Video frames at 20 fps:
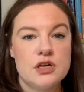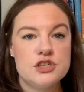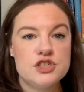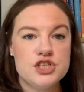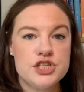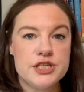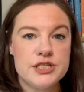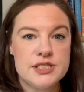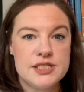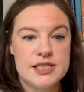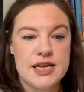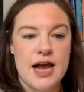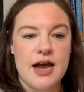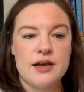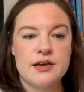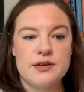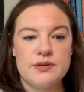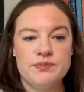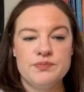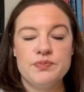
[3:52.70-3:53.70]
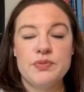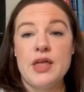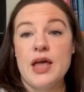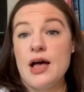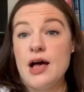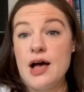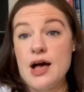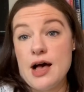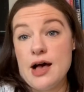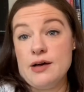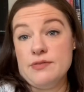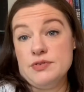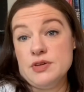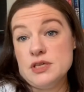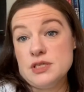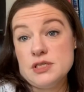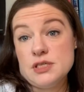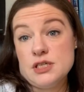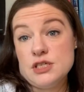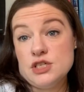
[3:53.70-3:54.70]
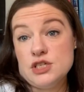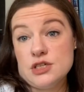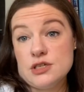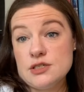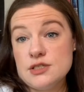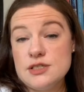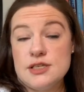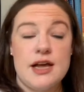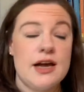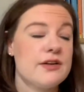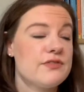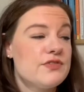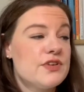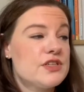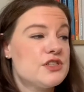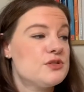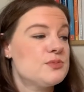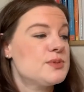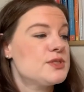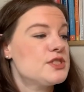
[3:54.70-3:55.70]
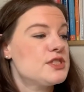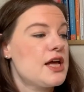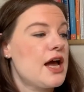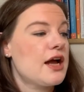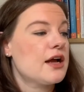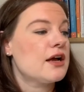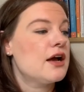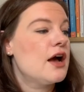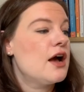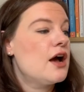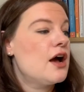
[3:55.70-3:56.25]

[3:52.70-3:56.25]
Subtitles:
chicken stock. Obviously chicken stock, vegetable stock.